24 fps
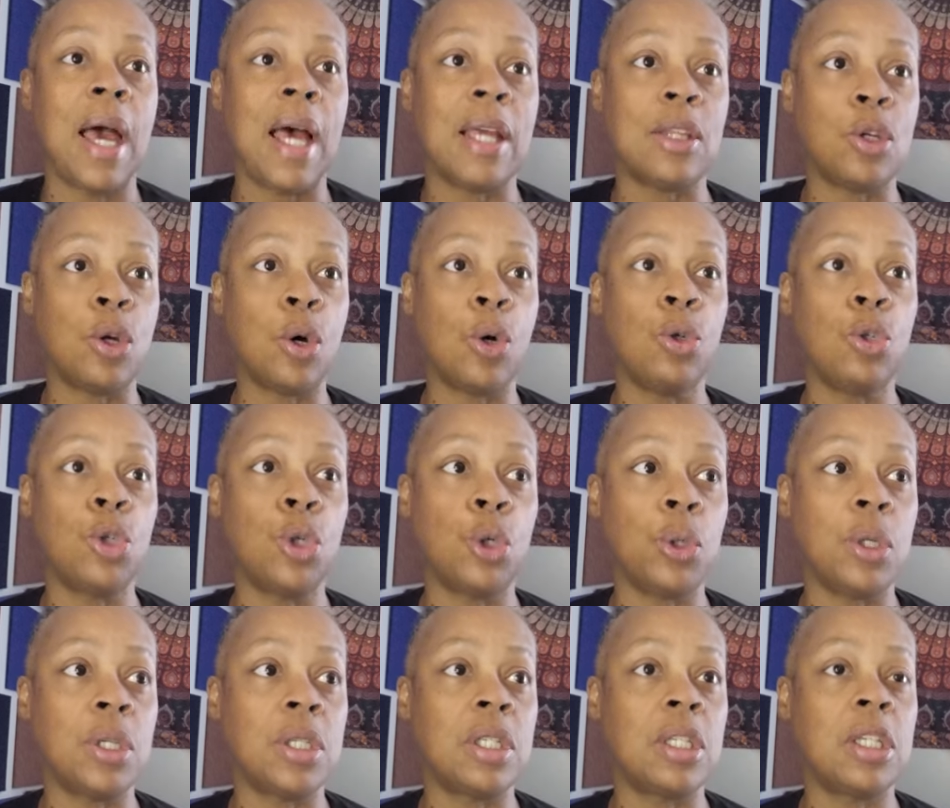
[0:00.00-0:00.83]
I told
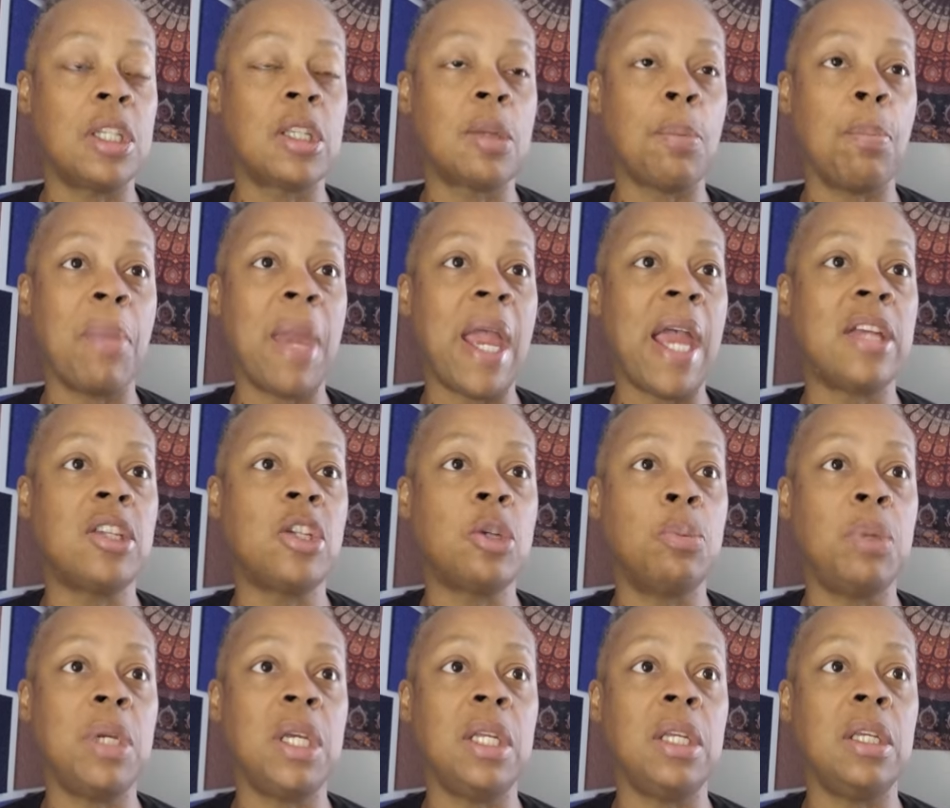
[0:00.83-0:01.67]
you, it's just
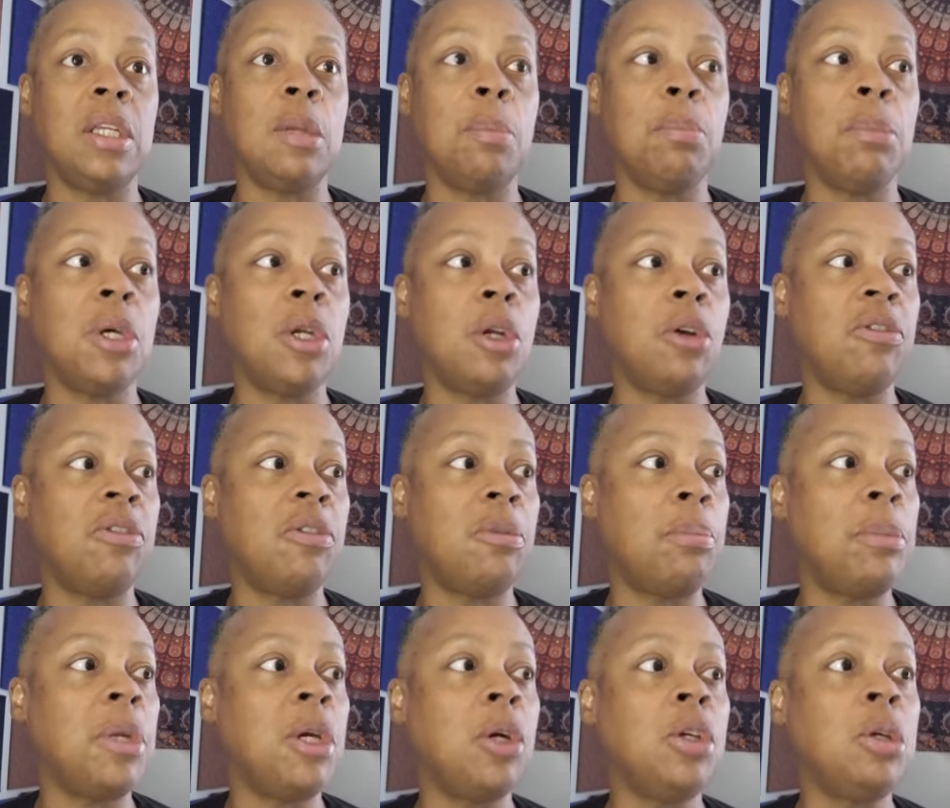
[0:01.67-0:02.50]
imagine being in the middle of
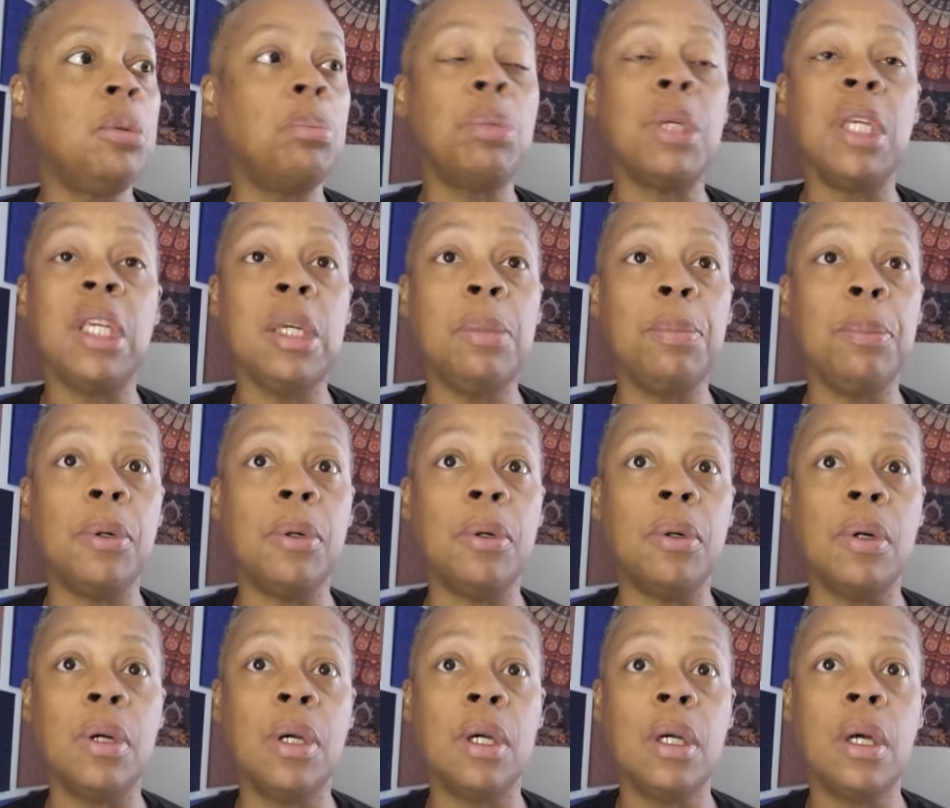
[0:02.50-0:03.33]
a million
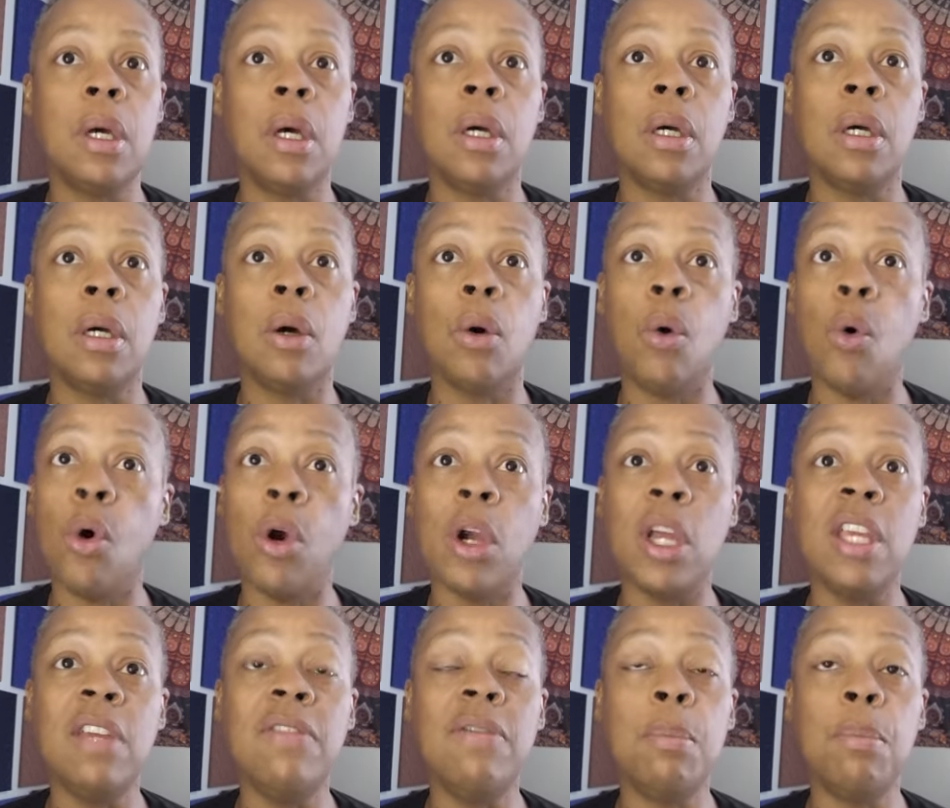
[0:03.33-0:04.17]
people,
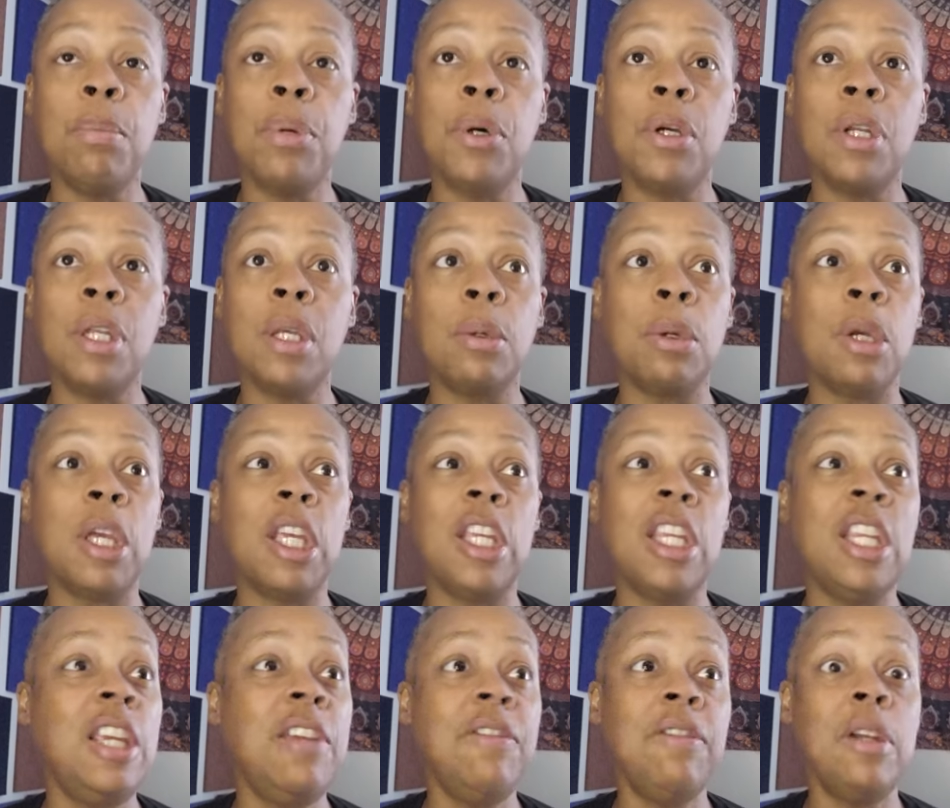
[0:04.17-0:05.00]
or even
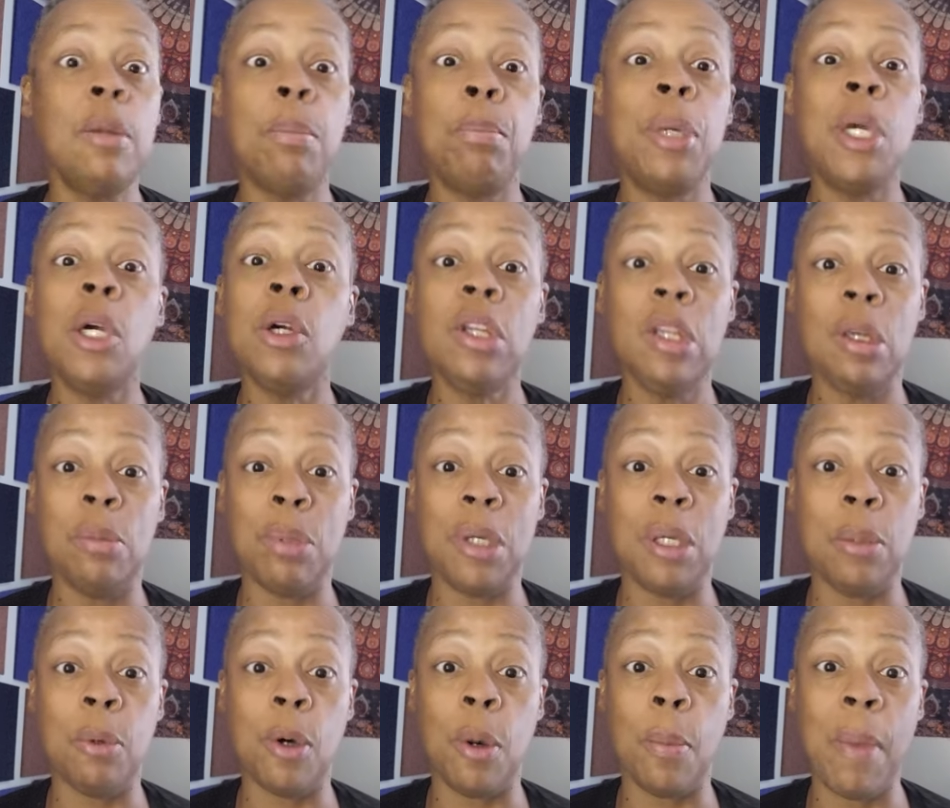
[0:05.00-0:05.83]
a billion
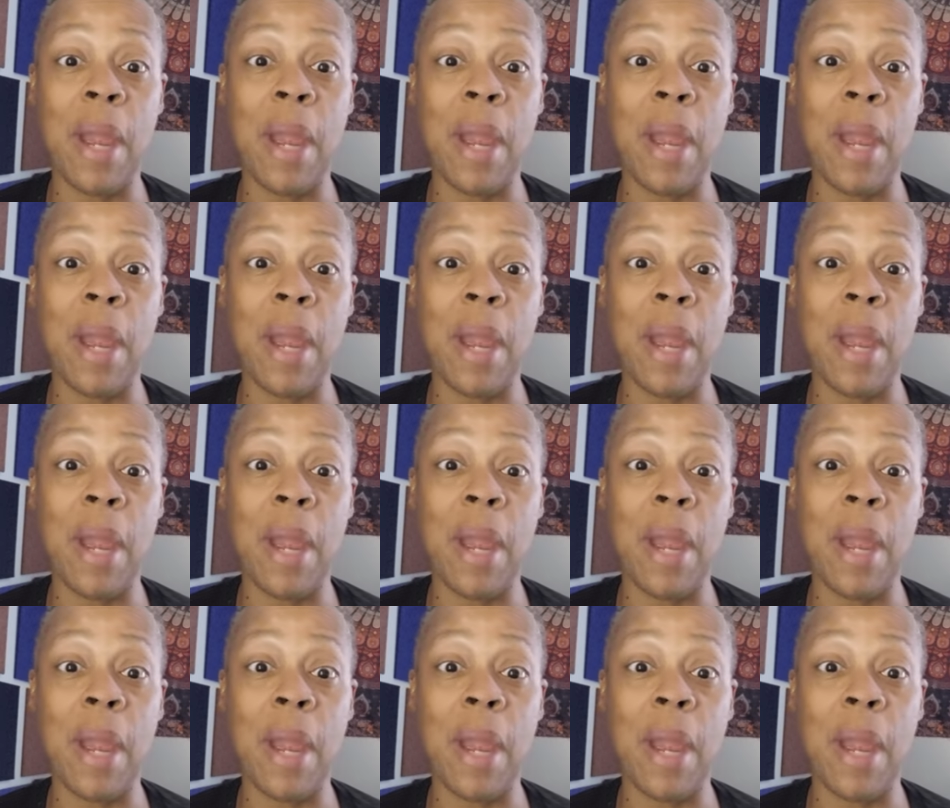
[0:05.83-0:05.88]
people.